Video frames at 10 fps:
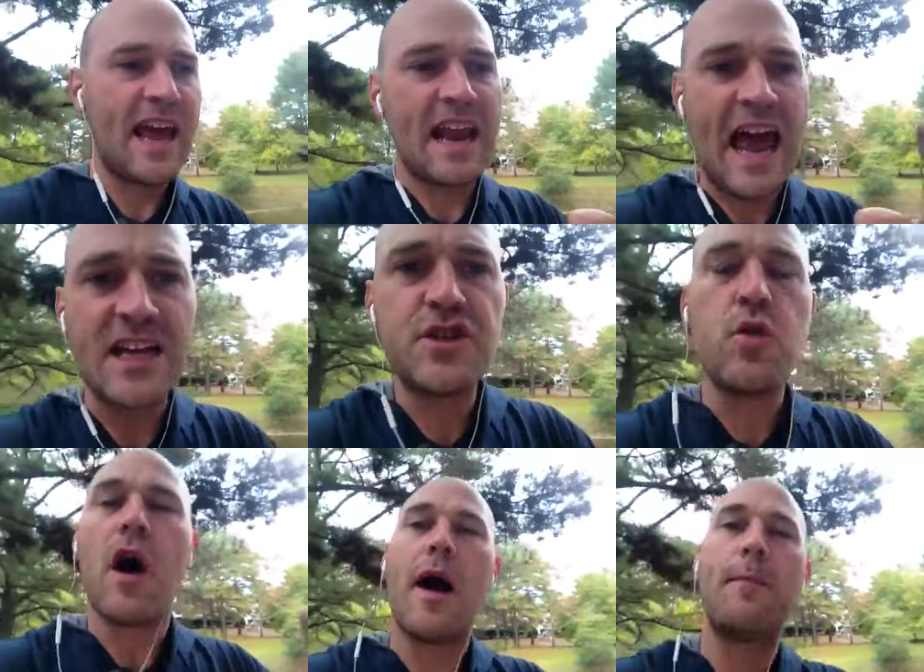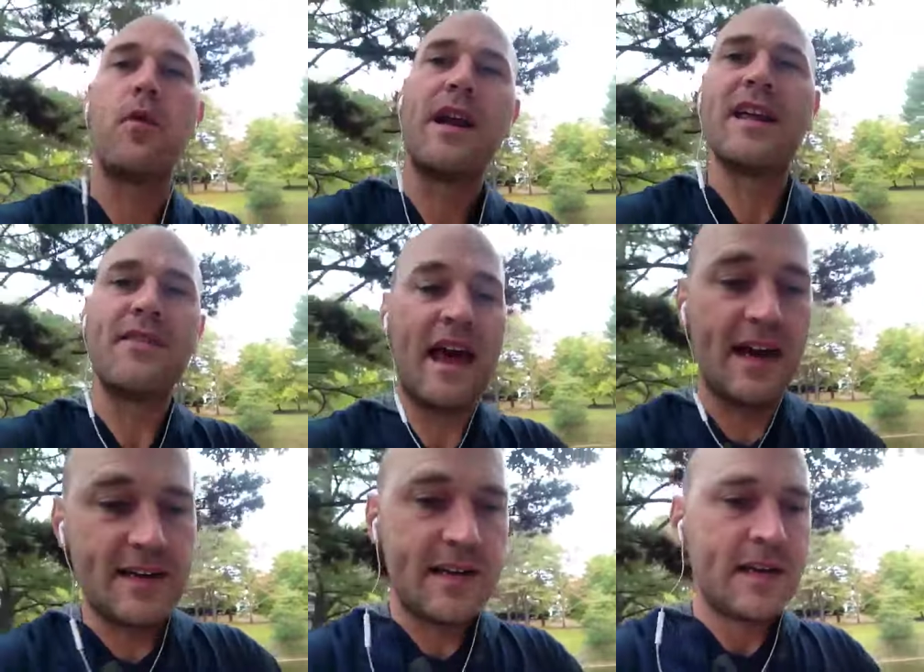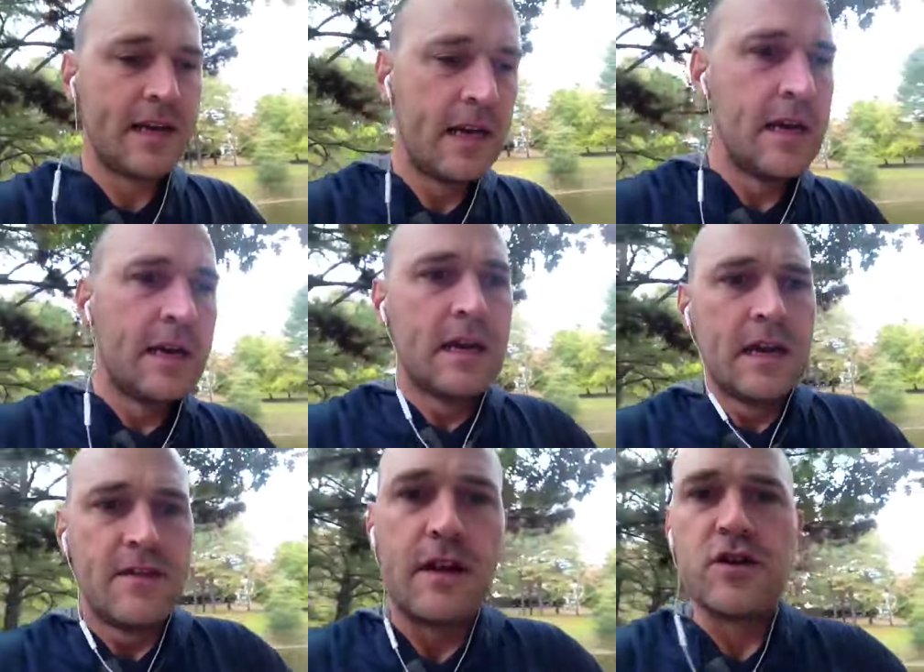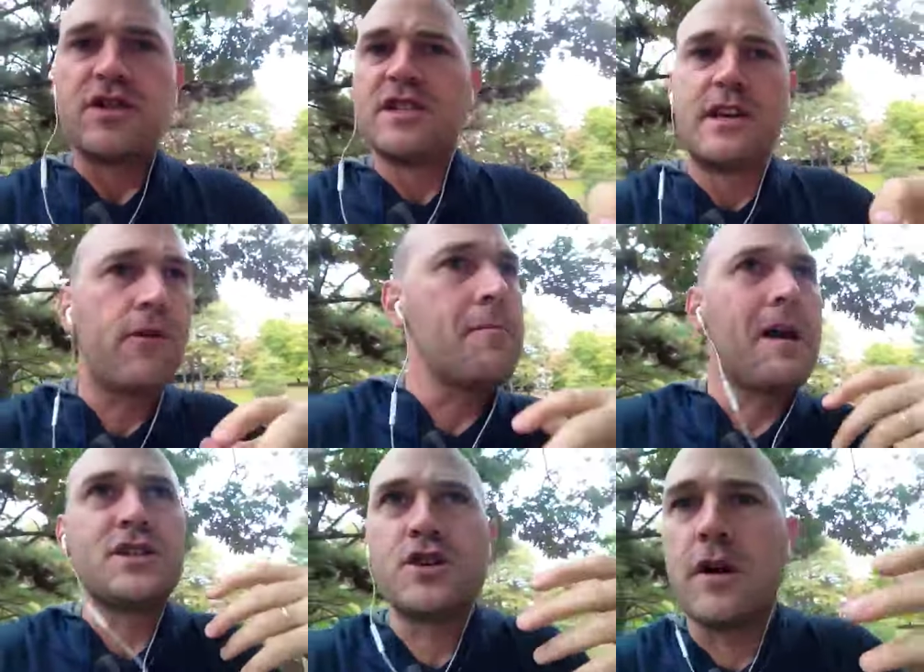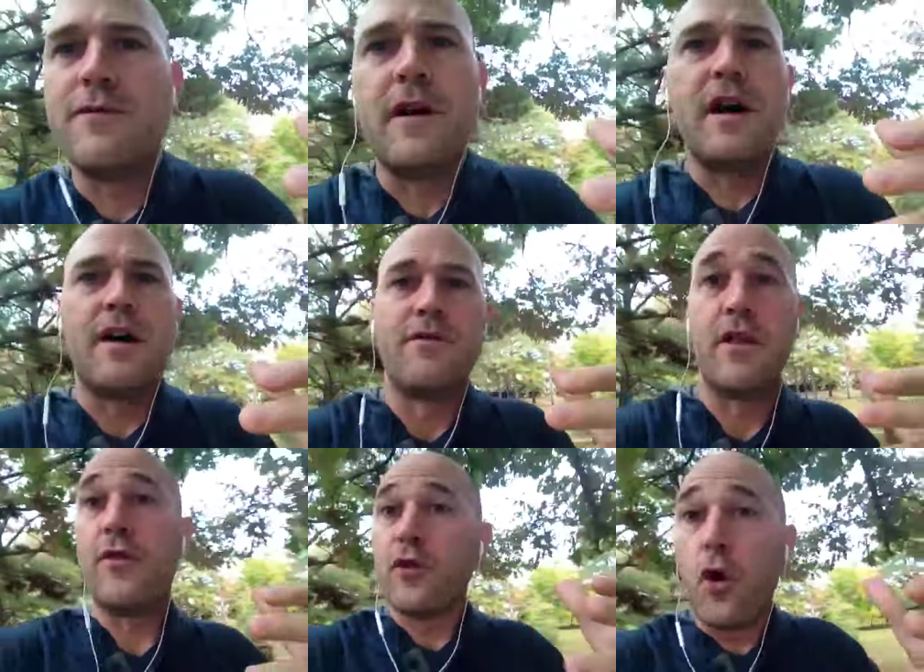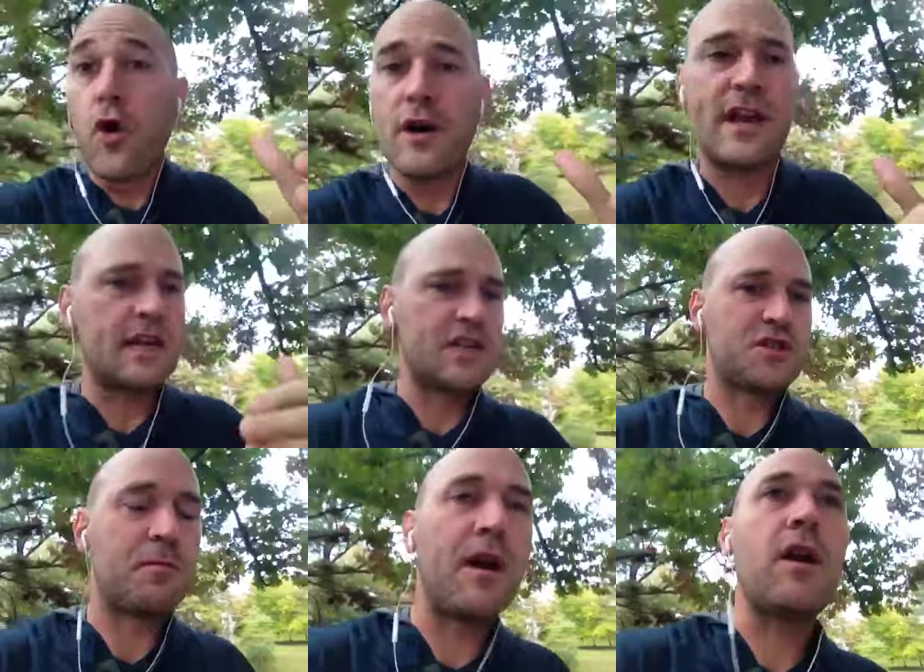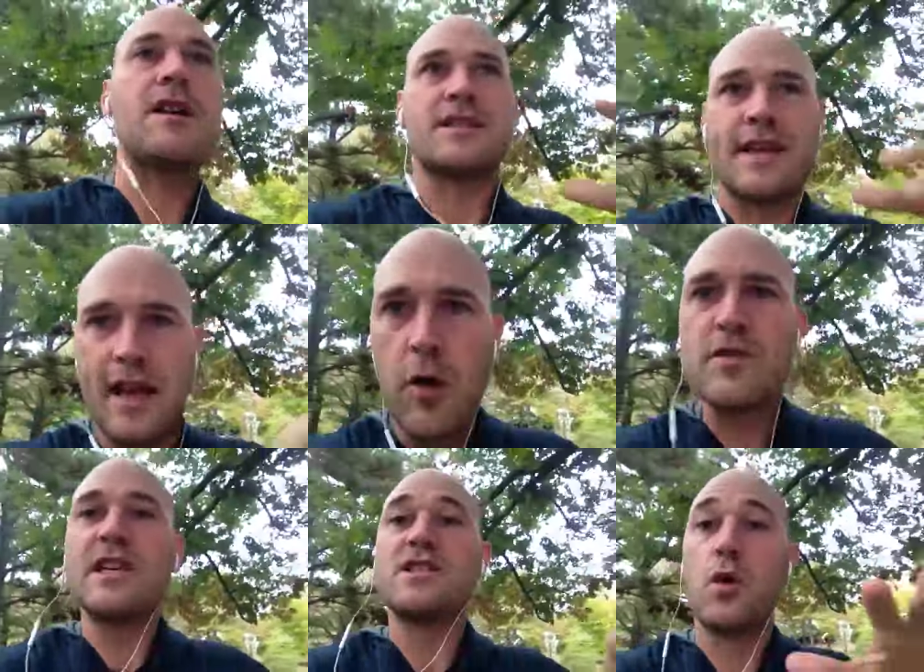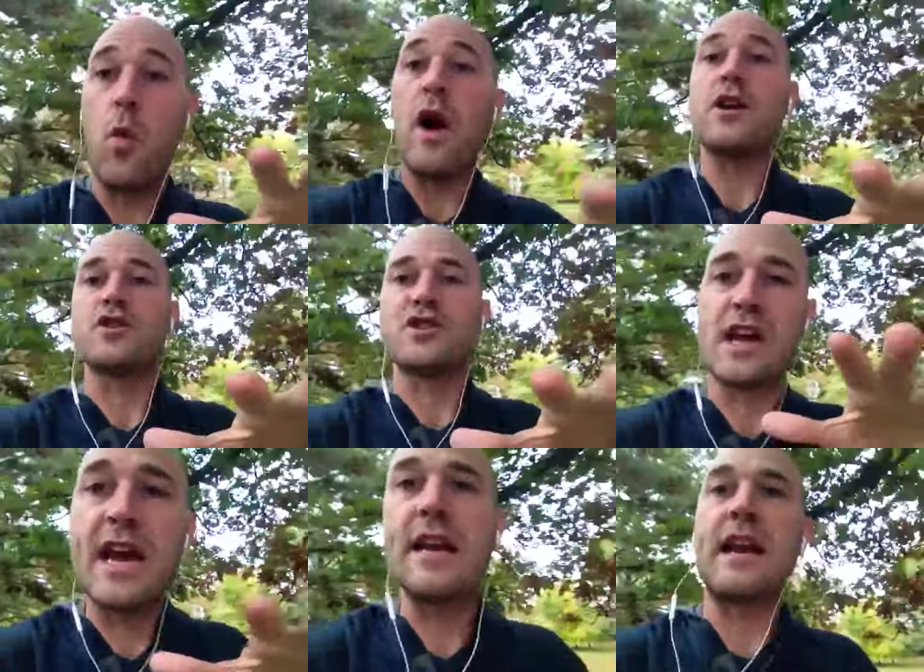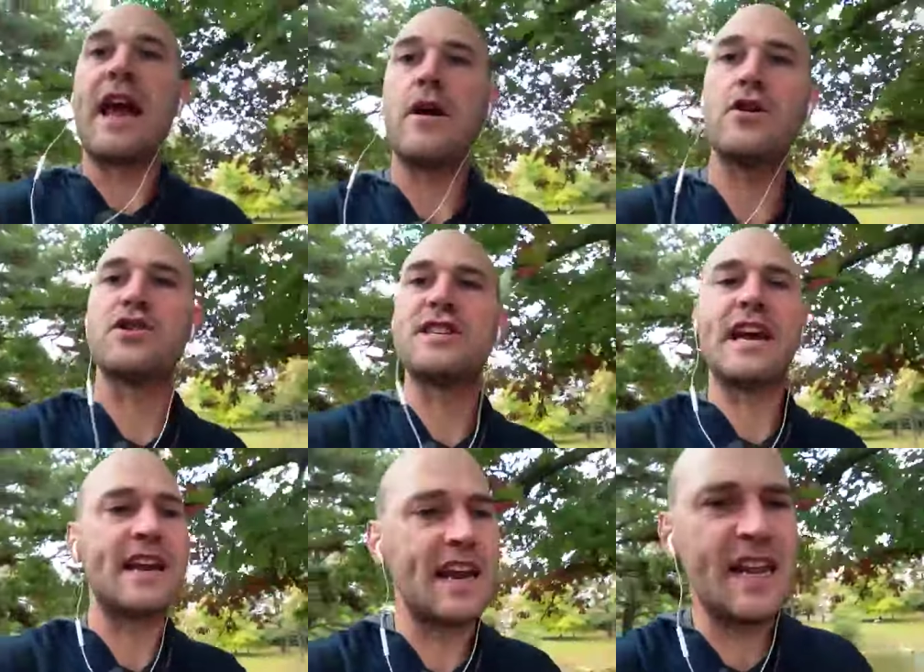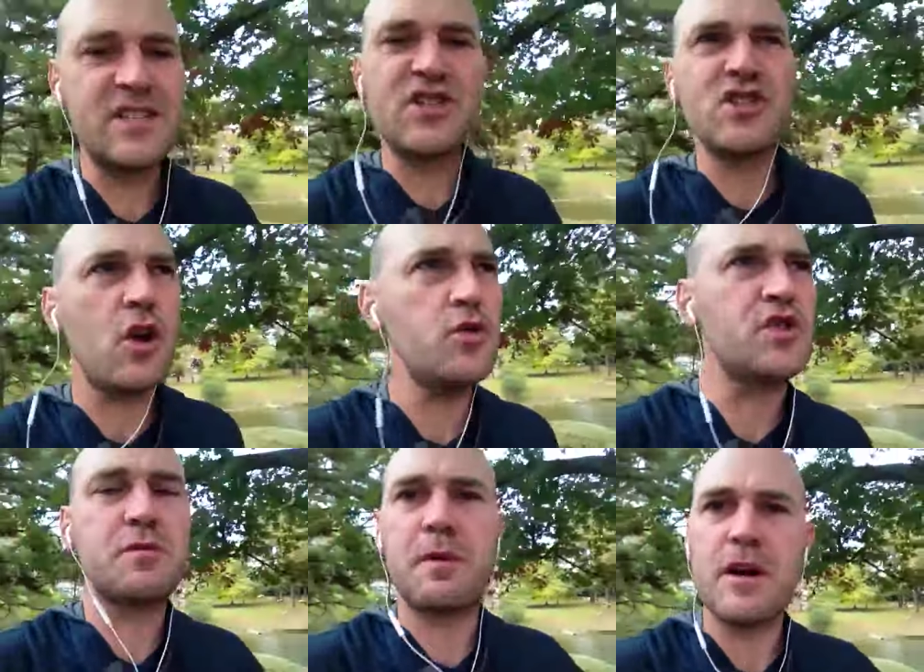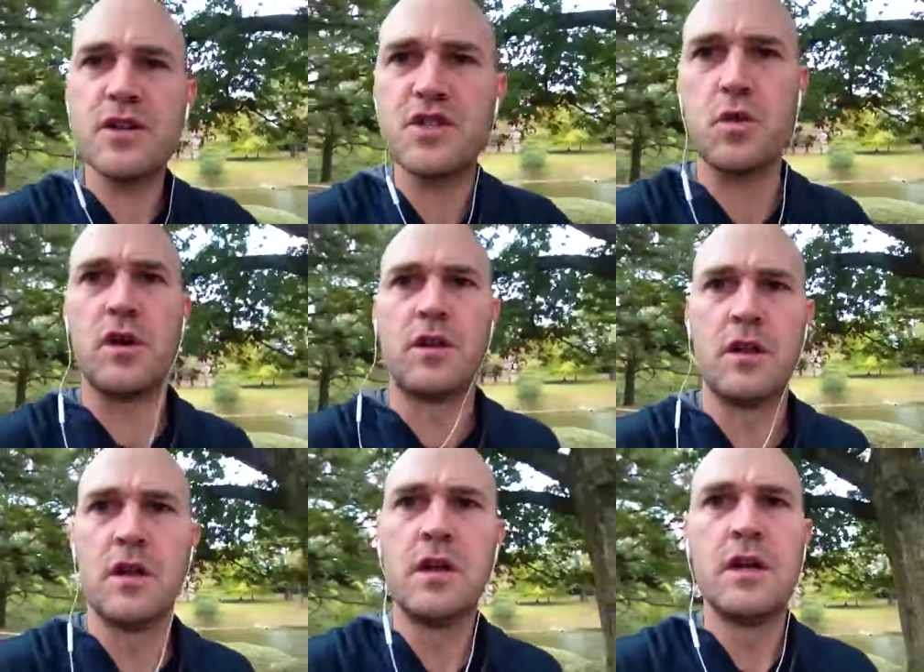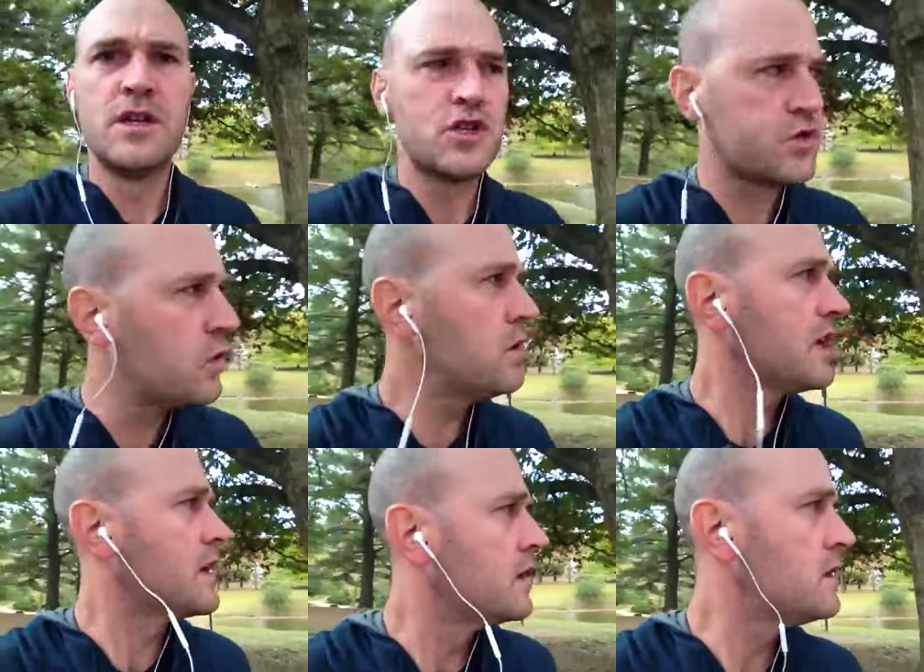And as you operate in that, there's different measure of, of authority and experience that comes into what you're saying and how you're saying it. It's so spiritual, truly.